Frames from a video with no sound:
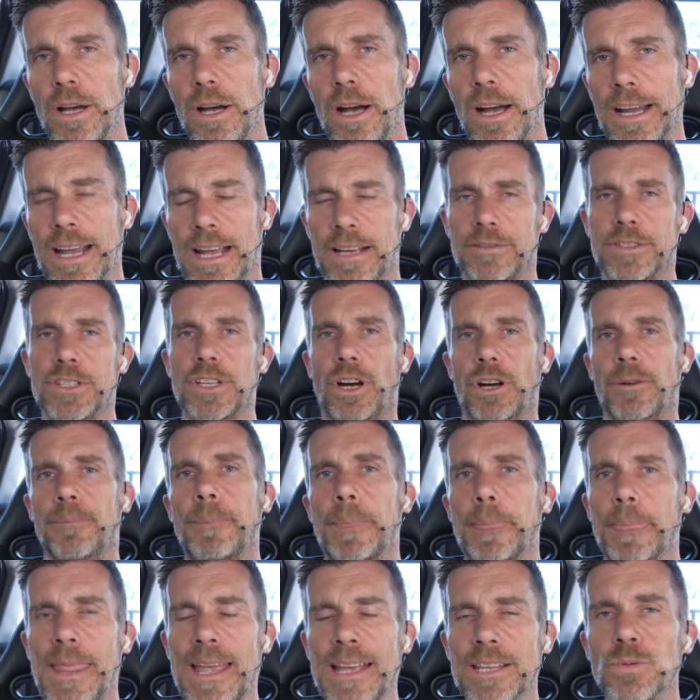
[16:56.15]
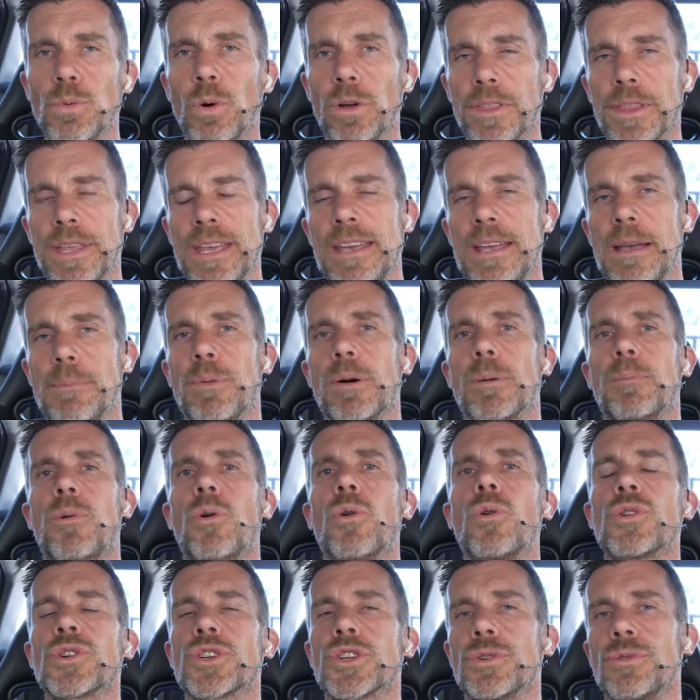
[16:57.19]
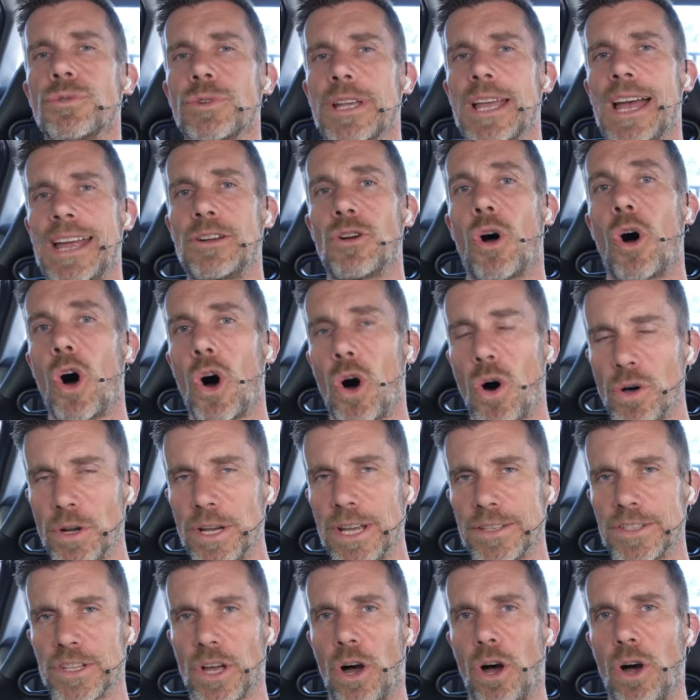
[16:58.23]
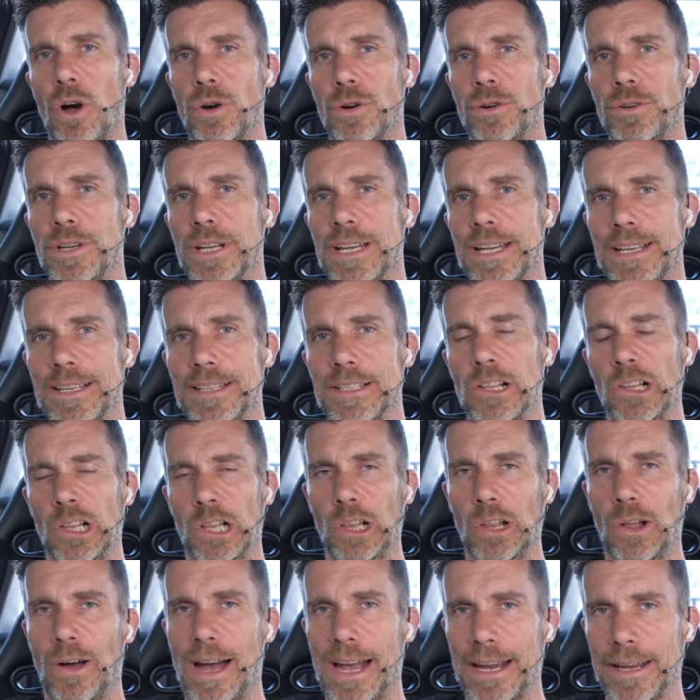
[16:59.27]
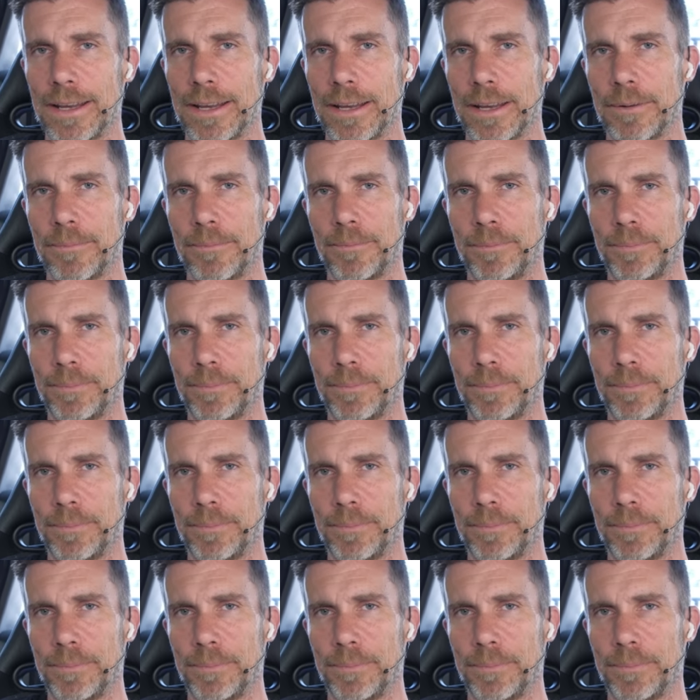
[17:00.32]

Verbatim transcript: Okay, so that's what the proportional gain on its own is like.